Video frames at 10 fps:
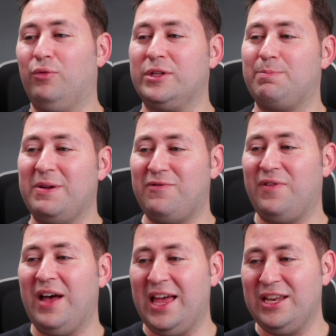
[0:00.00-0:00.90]
what's been
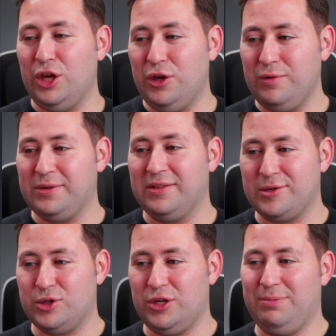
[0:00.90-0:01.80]
fun using
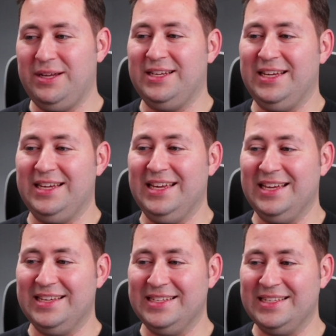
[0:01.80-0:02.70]
this GPT
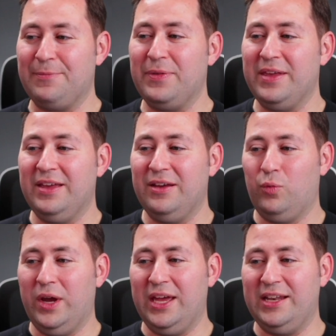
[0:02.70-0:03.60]
is
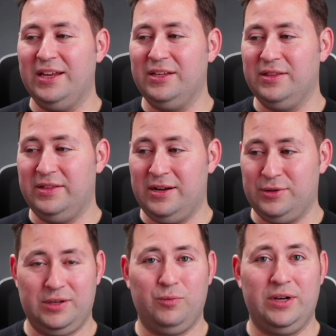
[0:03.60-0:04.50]
when
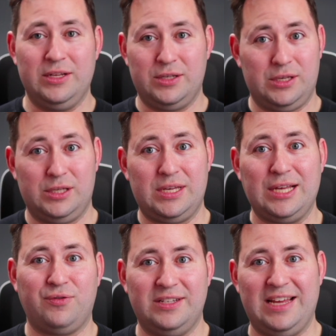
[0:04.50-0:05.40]
it's a
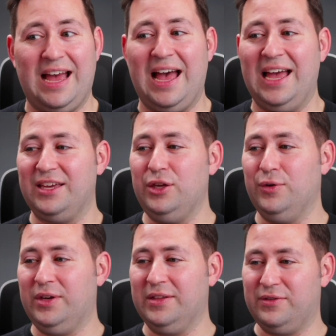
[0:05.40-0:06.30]
successful attack,
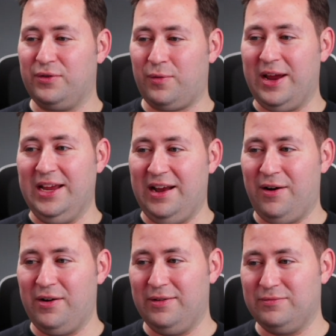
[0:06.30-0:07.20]
you get this great
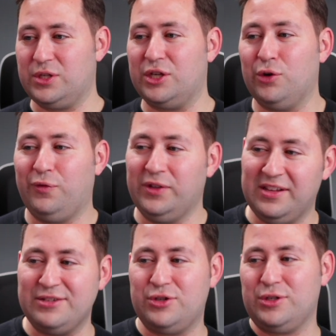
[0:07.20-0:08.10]
narrative, skillfully
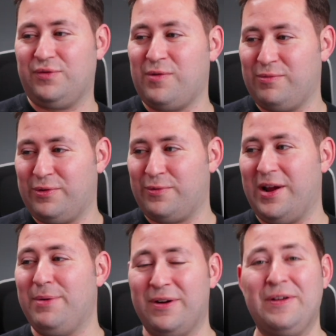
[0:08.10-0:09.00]
lunges forward with a
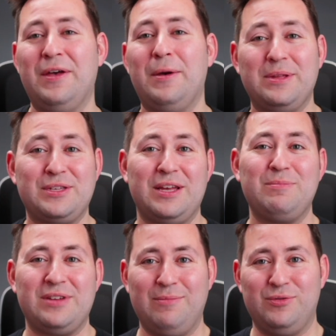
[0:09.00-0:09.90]
rapier. But
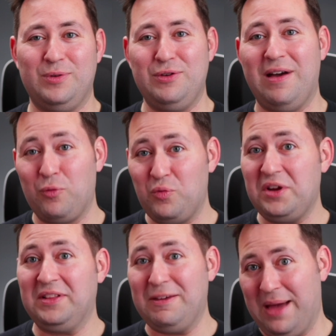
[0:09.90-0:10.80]
sometimes when you have a
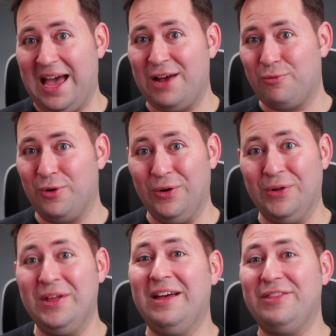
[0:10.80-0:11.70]
really bad
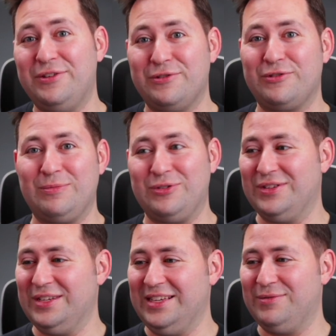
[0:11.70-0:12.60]
roll, the
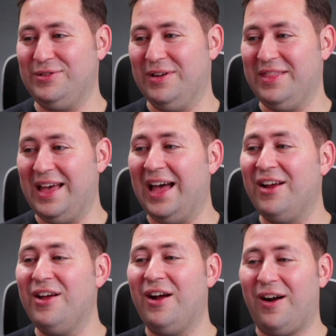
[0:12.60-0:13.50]
descriptions it gives you on that
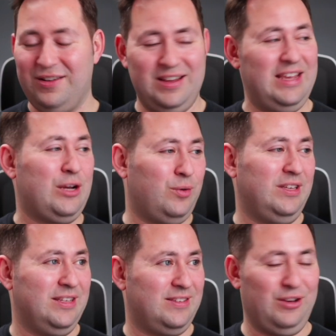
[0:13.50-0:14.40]
are
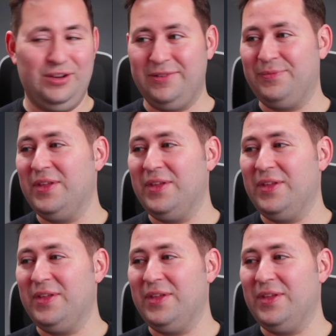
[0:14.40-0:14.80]
equally as good.